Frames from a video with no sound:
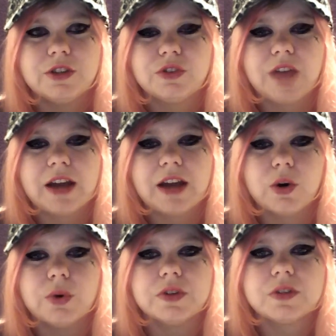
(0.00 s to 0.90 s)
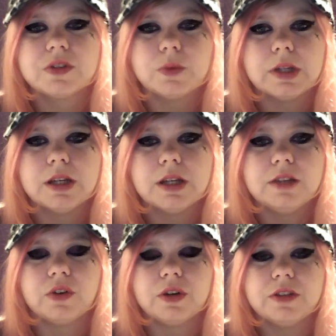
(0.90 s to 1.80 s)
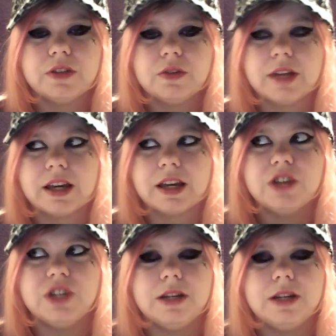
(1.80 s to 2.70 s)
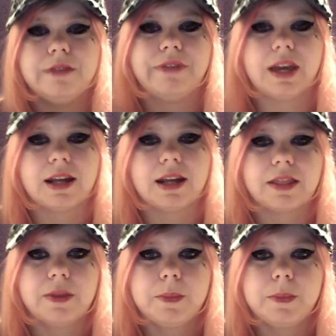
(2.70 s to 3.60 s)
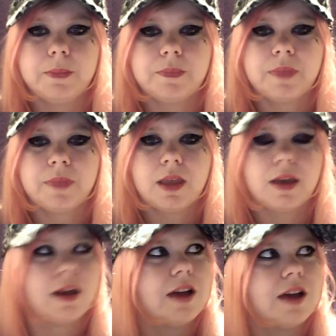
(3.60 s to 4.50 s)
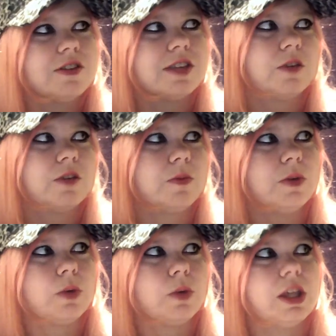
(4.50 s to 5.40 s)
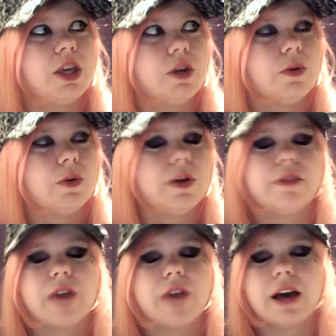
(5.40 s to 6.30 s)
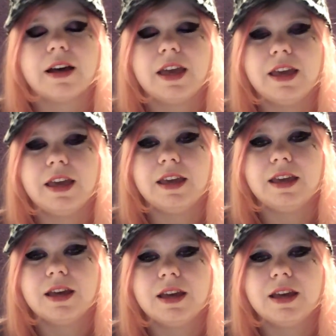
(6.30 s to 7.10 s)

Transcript: that chorus could really turn into like a GD fan anthem. And I just think it would be really cute if at a